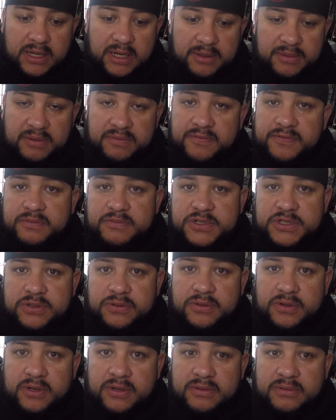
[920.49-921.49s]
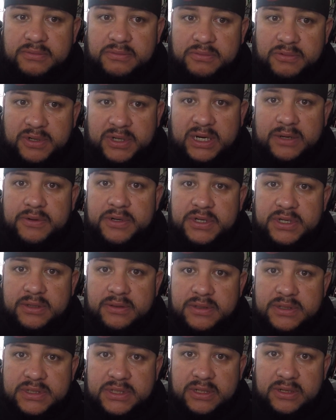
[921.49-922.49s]
even from shore, what I would
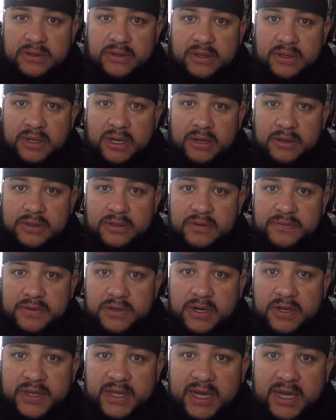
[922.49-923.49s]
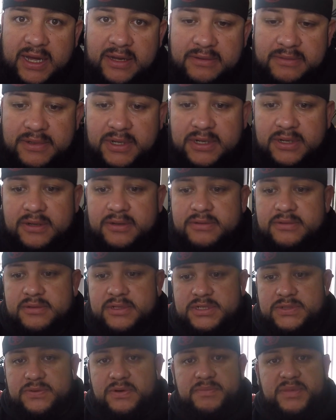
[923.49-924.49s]
use. So I'll go over all that, you know, the
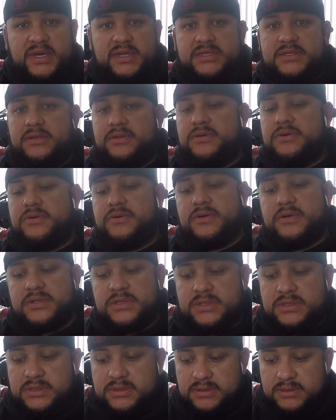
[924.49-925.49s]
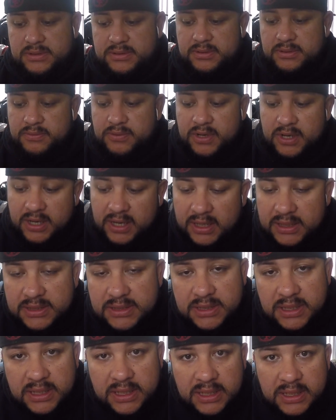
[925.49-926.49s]
swim baits, the lures, the
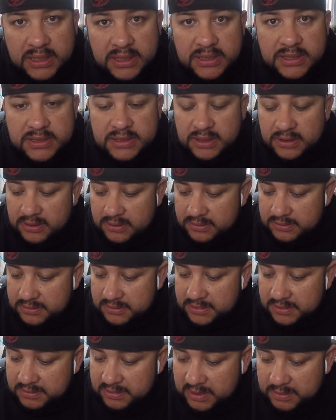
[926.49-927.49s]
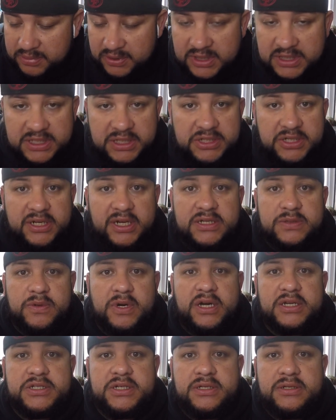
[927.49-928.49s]
rods. So appreciate you guys
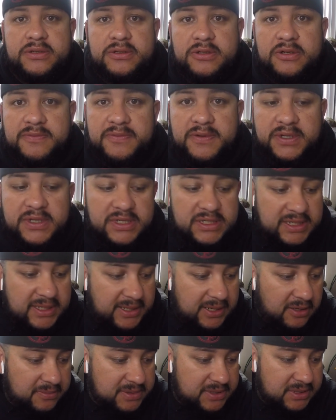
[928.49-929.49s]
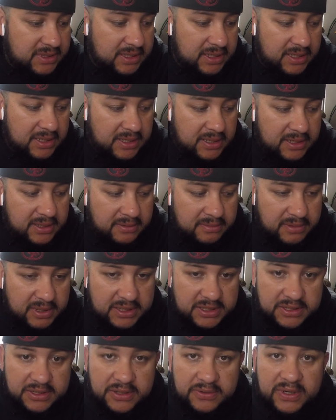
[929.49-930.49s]
watching. Hopefully this helps. Make
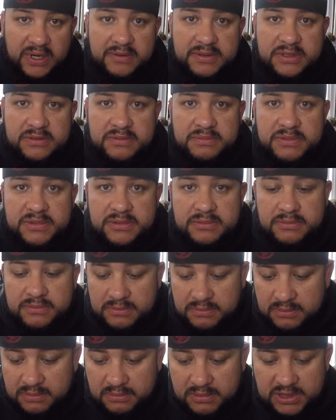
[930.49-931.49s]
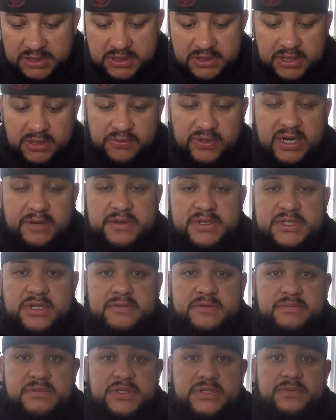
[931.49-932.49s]
sure you grab
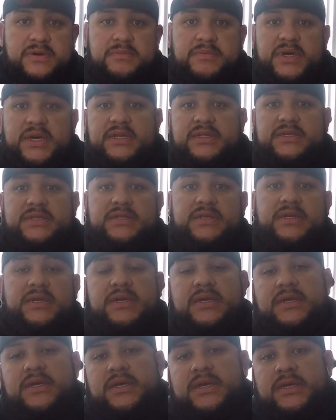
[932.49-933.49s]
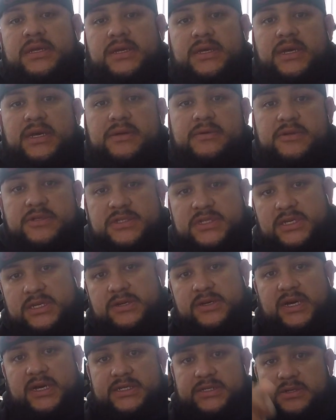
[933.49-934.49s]
yourself some swim baits, and we'll see
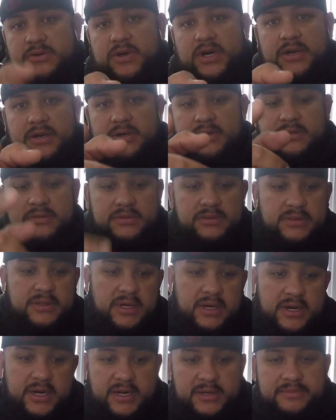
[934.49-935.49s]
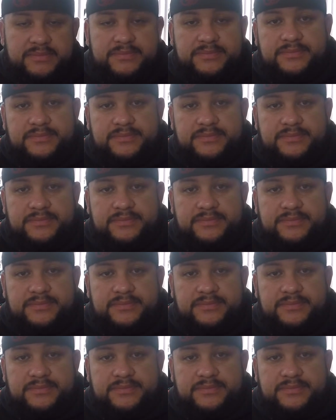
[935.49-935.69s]
you guys in the water. All right?